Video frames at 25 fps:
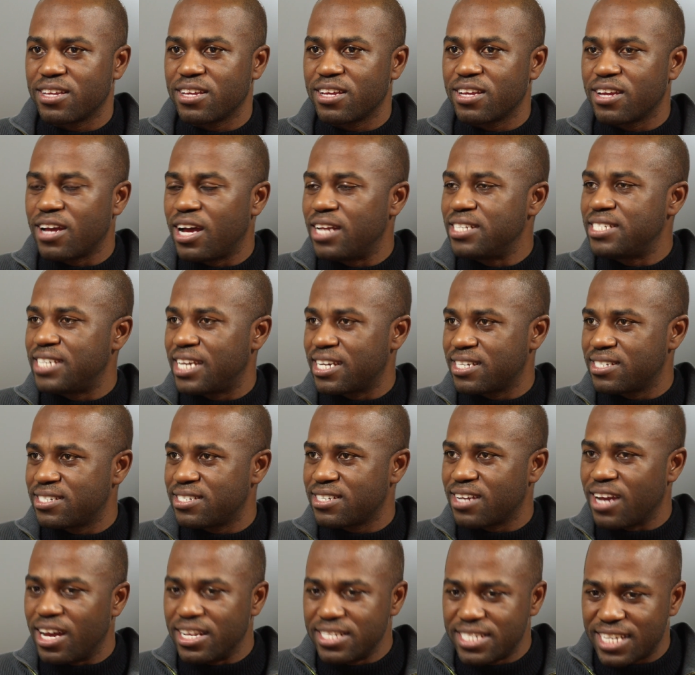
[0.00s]
context.
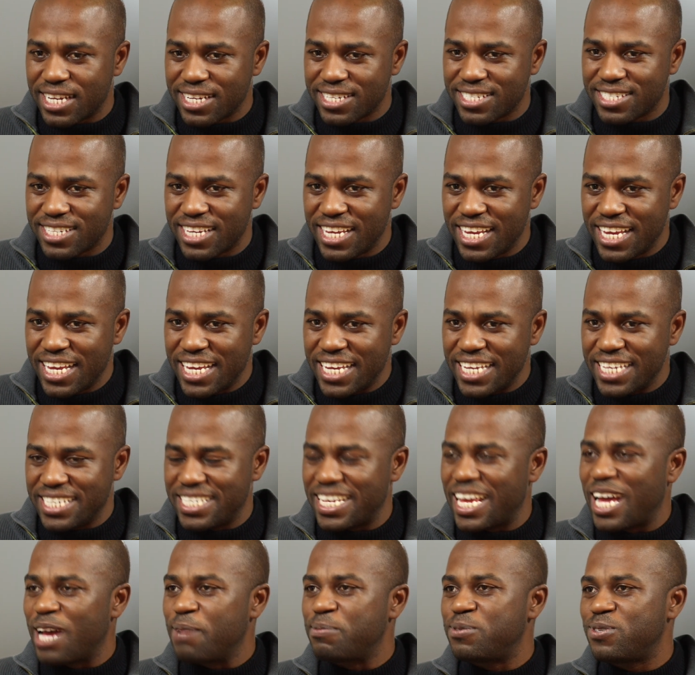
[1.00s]
Context is
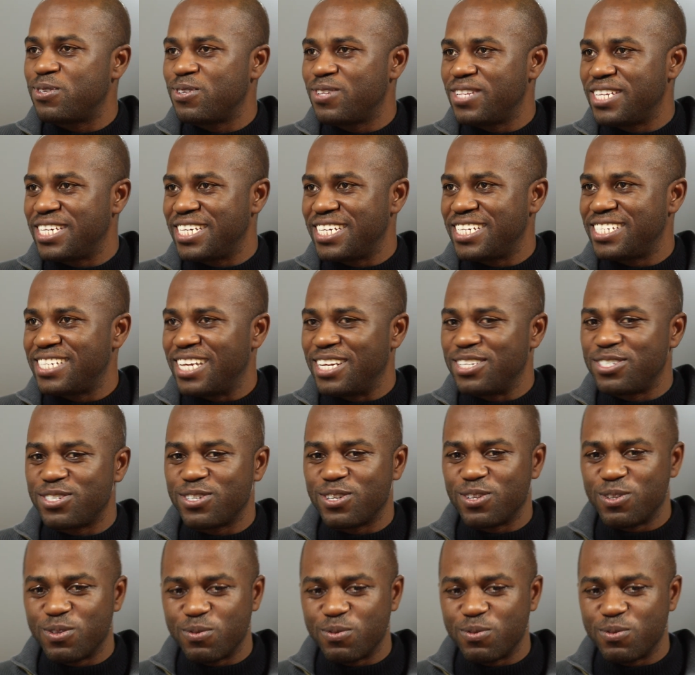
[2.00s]
absolutely essential.